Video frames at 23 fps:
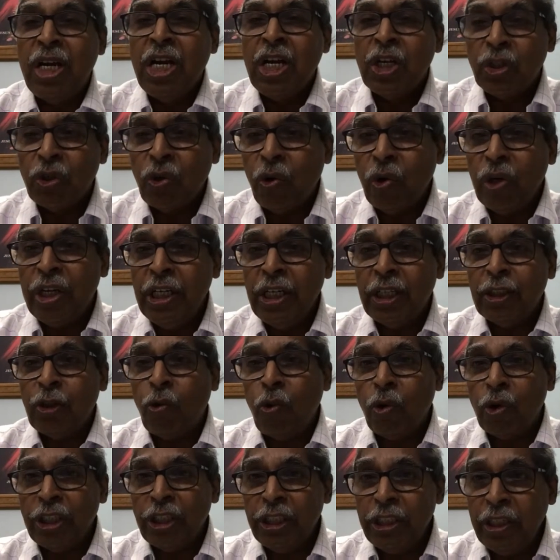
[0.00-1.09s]
So here the
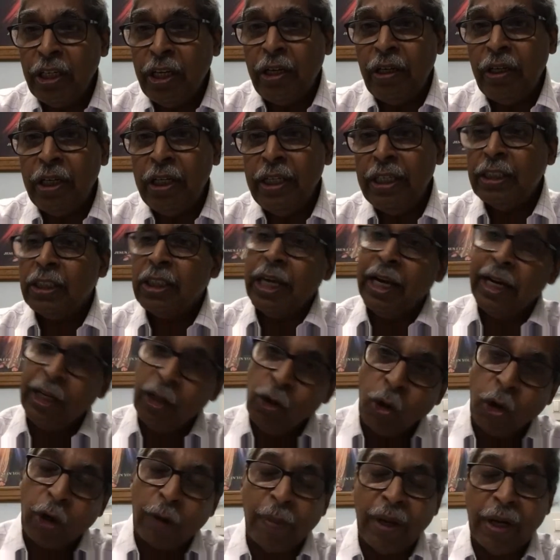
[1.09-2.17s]
original is a
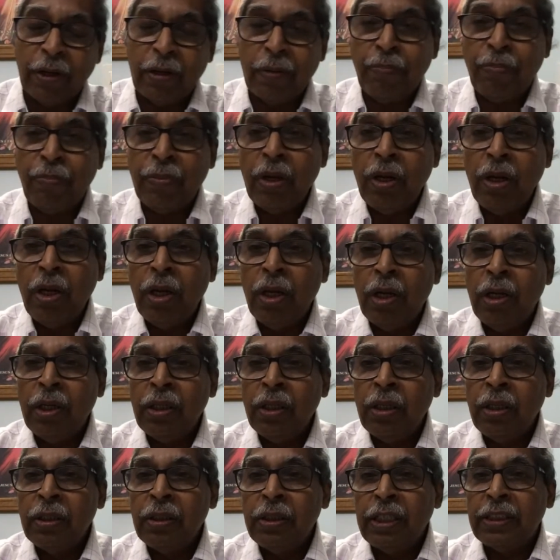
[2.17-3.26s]
document.
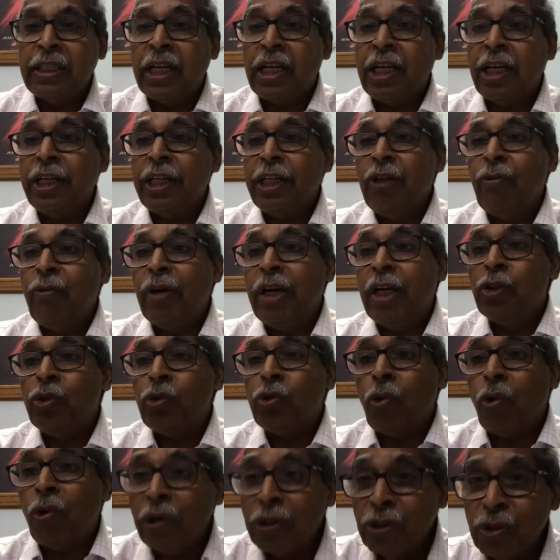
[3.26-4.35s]
The secondary evidence
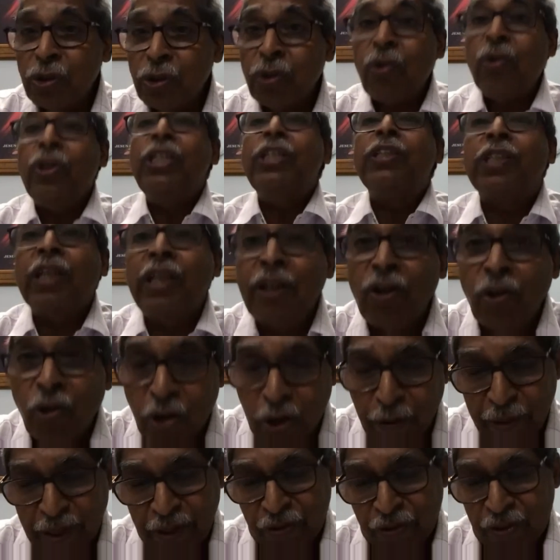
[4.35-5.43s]
also is a
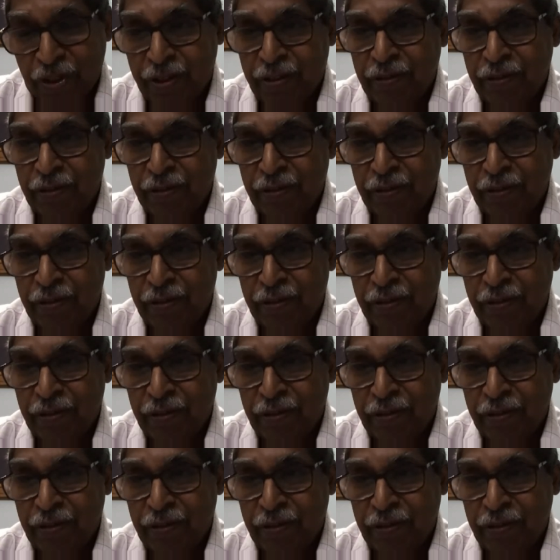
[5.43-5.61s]
document.